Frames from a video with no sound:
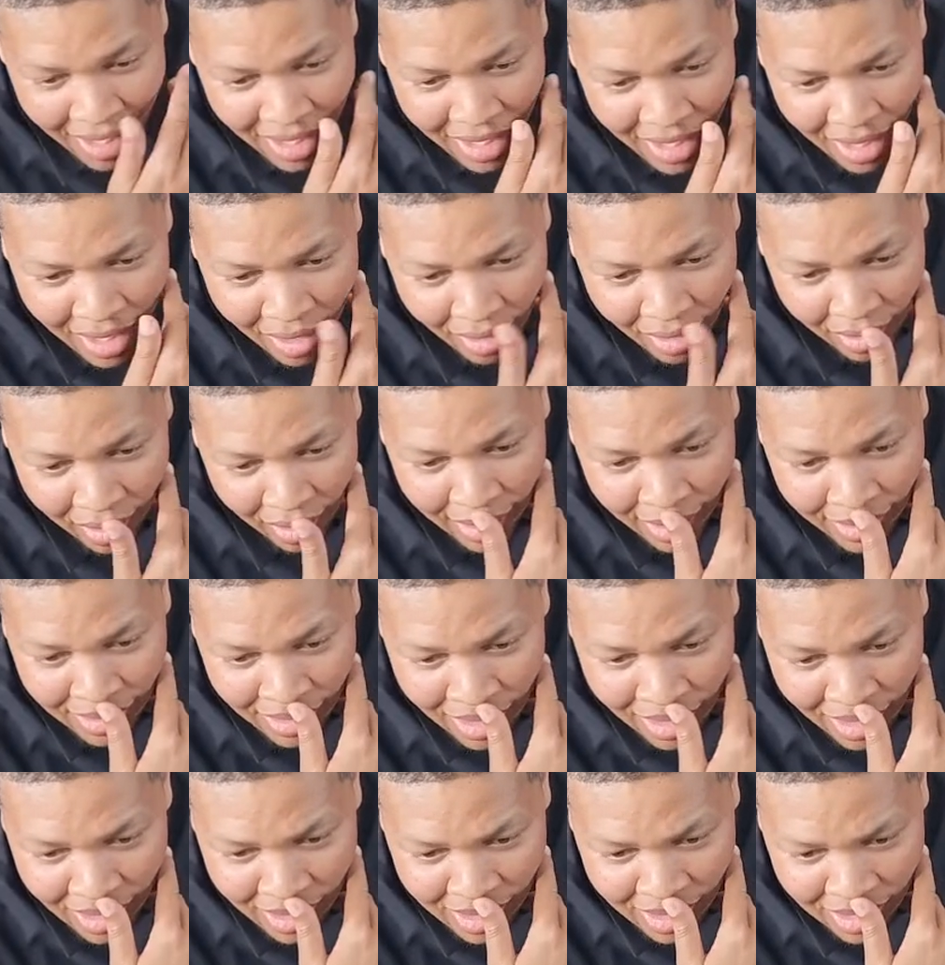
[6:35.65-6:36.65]
Okay,
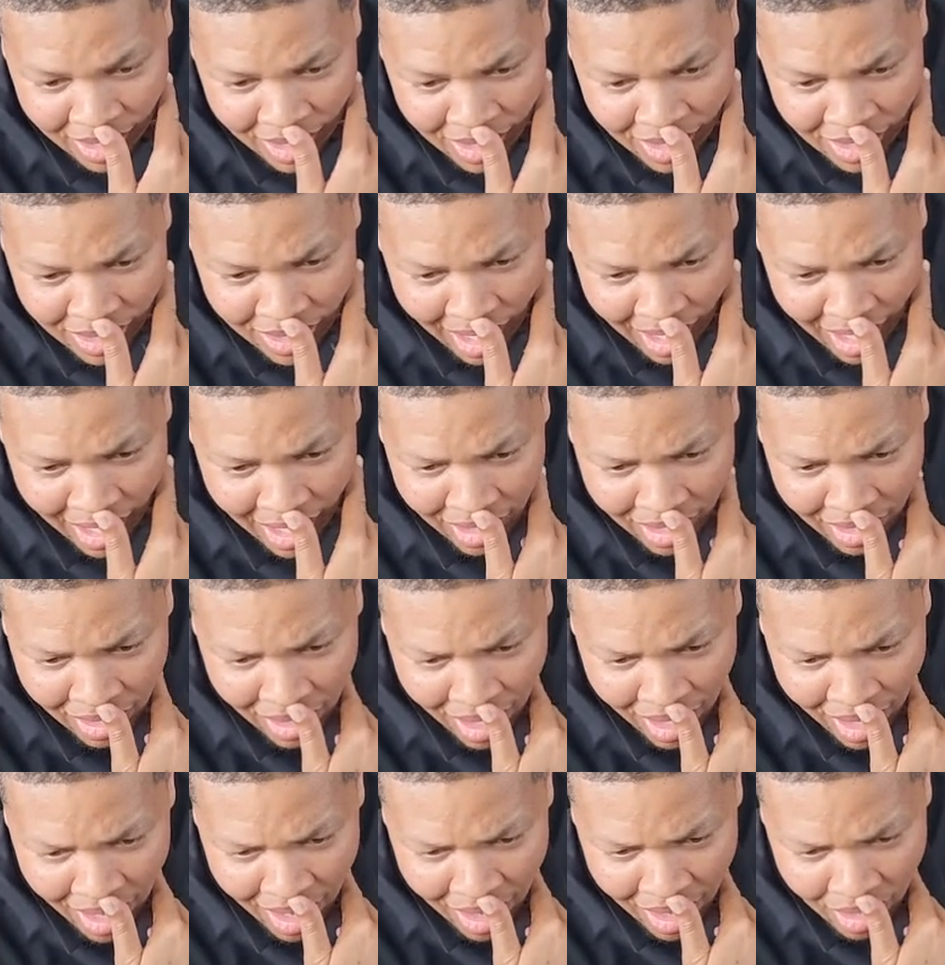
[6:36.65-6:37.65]
good to see Scott in the
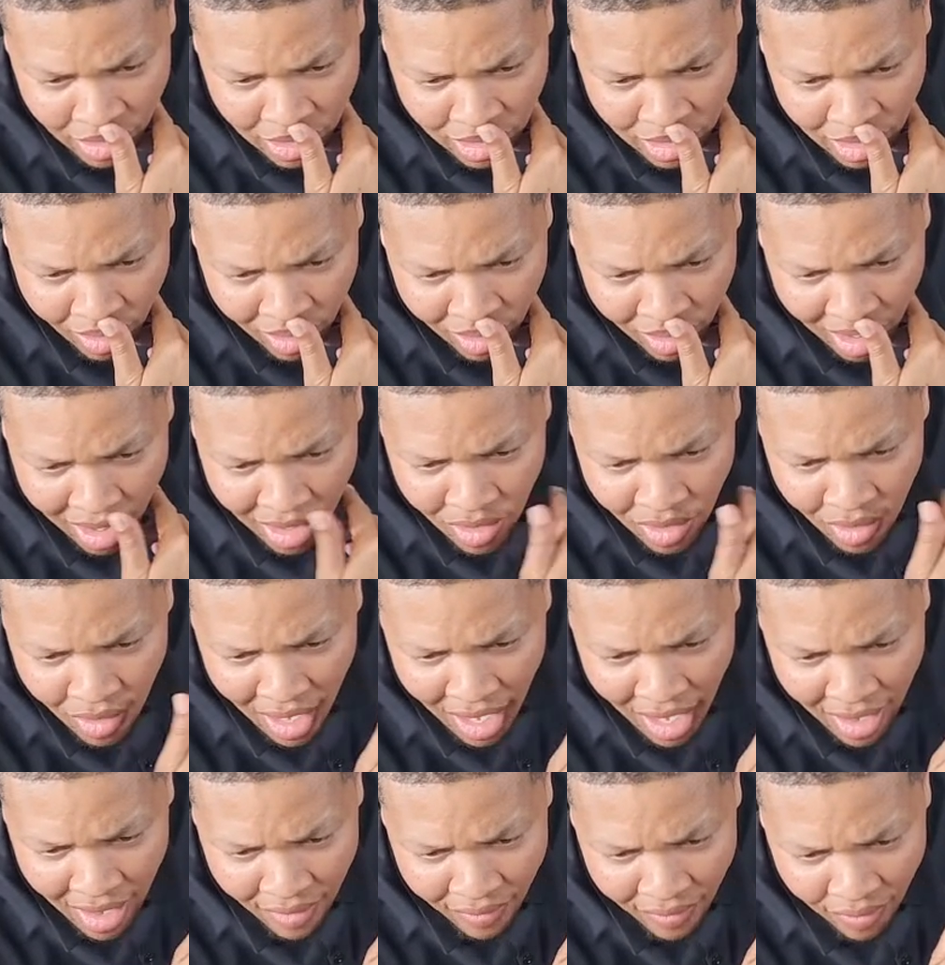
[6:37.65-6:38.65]
house. Okay, you
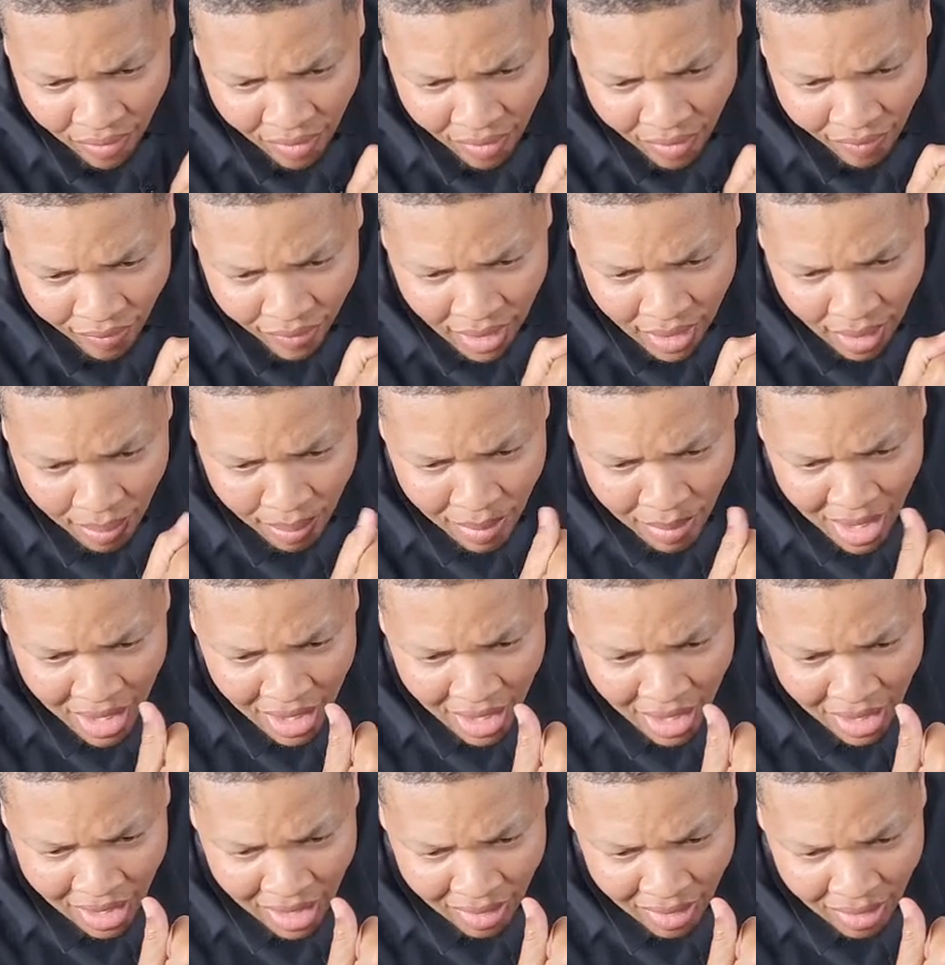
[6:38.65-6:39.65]
have a
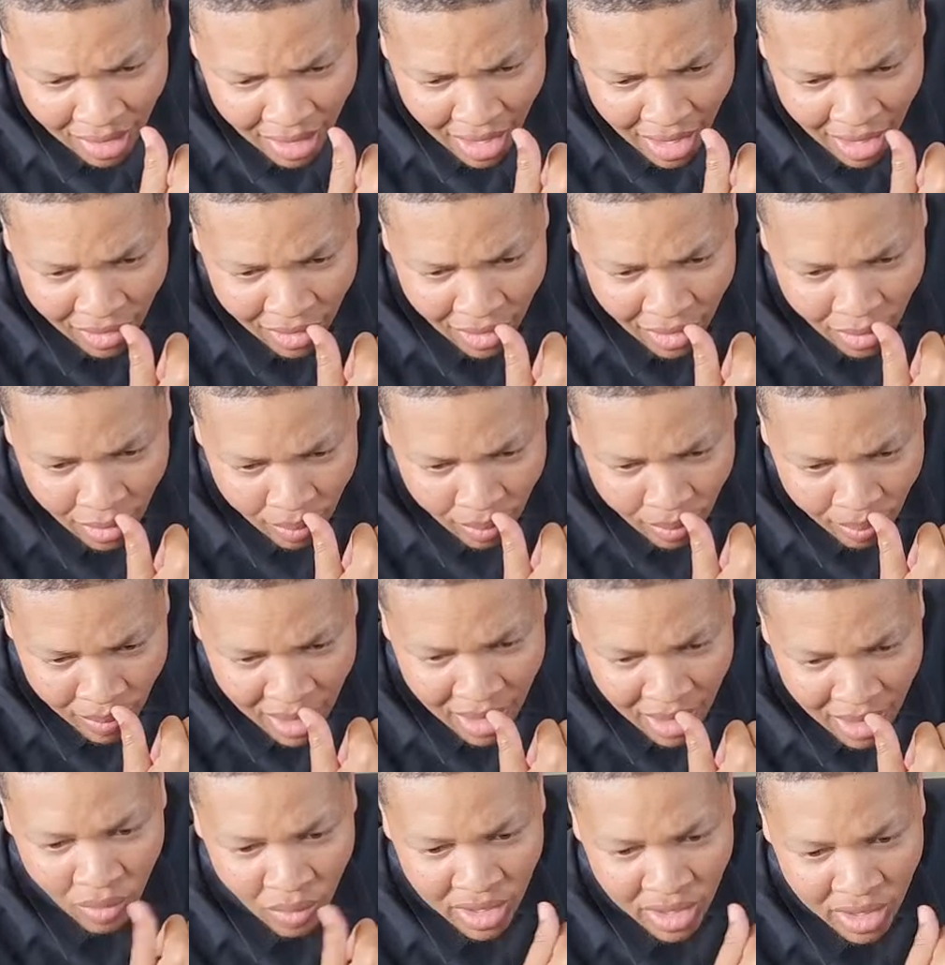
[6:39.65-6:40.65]
meeting at the meet and
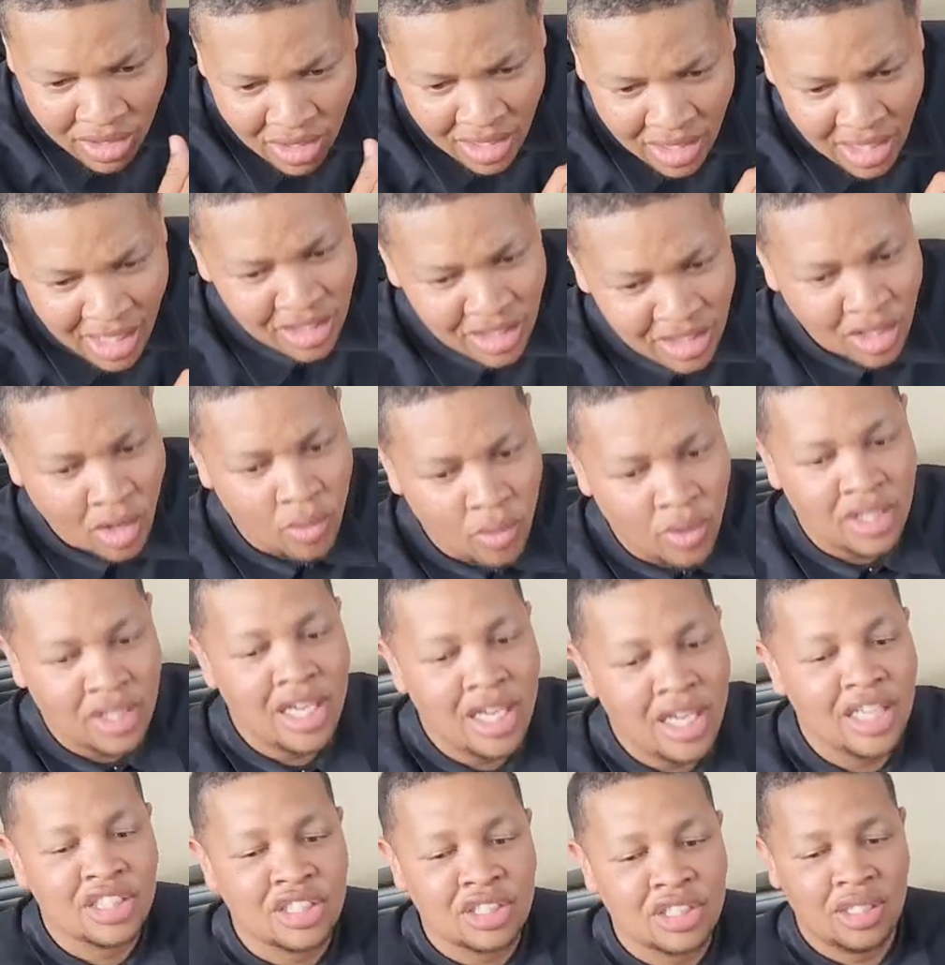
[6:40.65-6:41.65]
greets in Daytona.
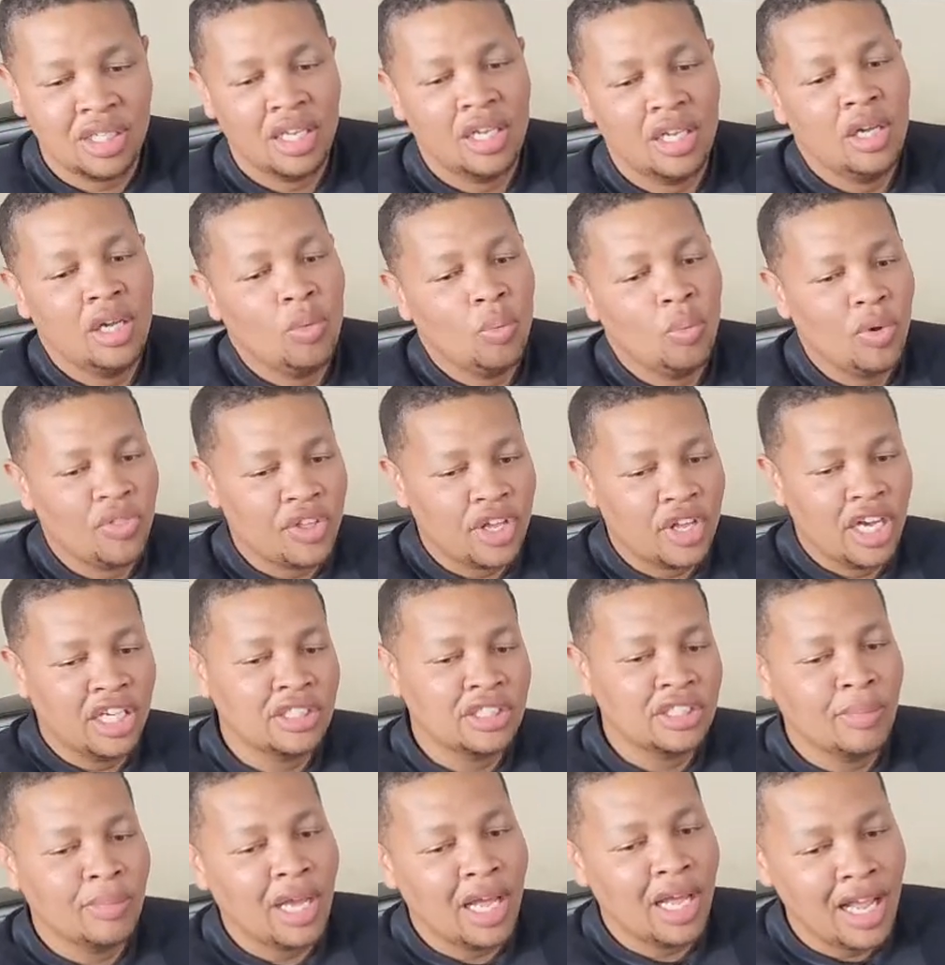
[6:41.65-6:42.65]
Yes, with Custom
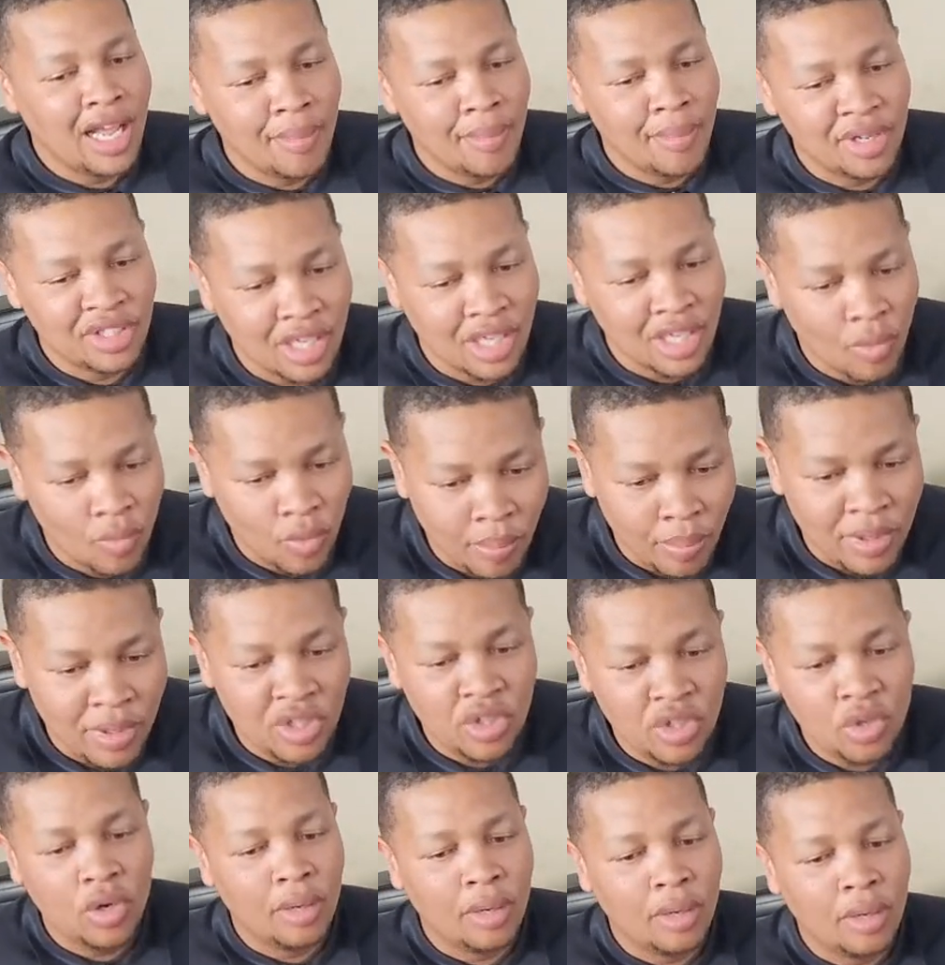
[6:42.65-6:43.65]
Dynamics. I will be
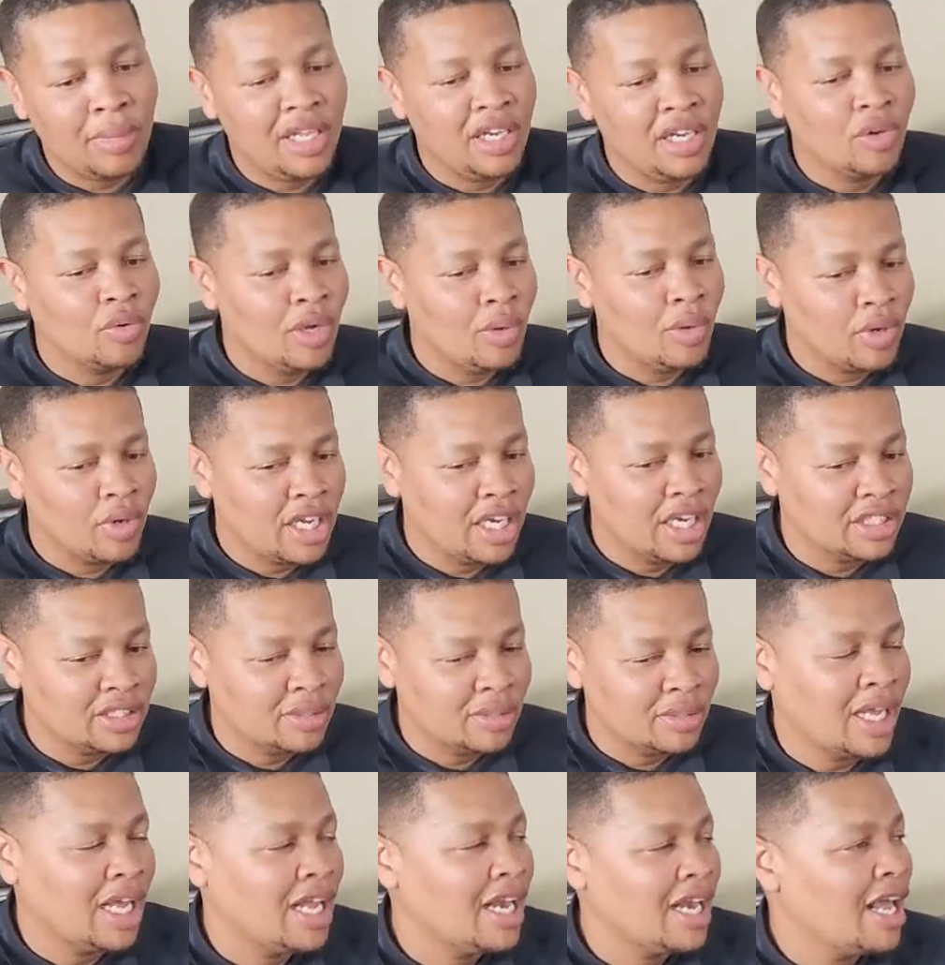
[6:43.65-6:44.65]
doing a meet and greet with Custom
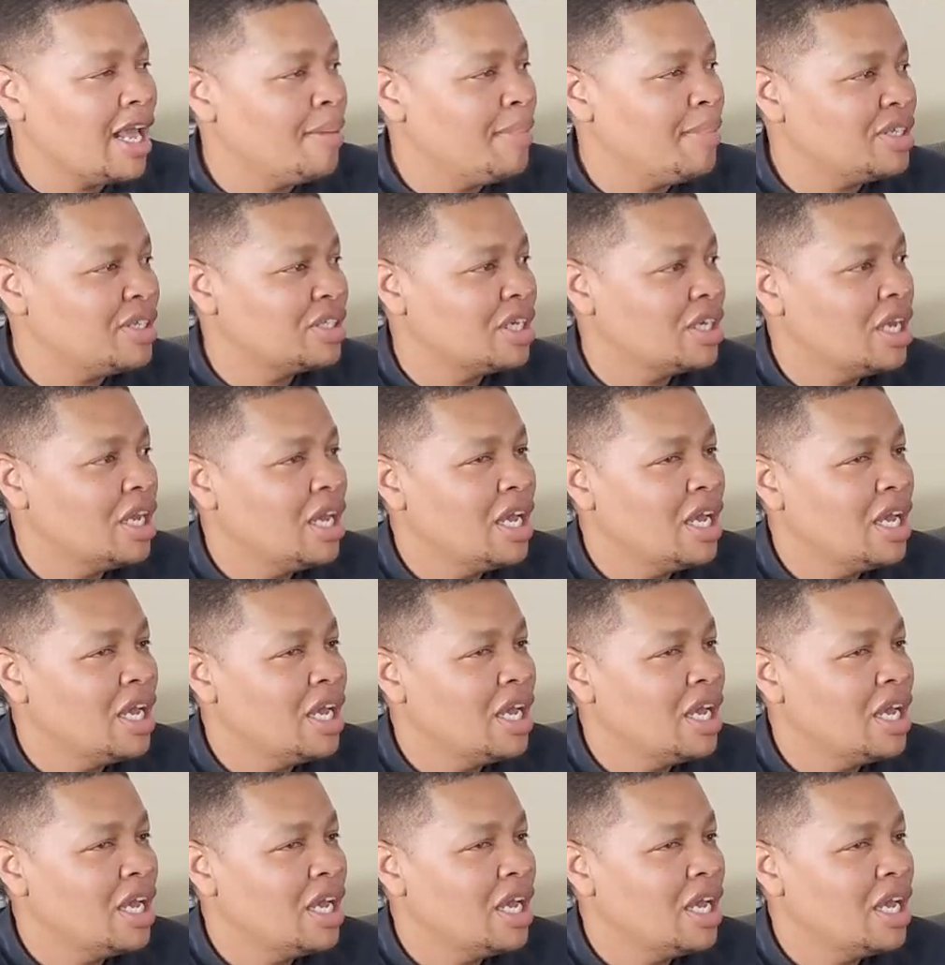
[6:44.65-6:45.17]
Dynamics.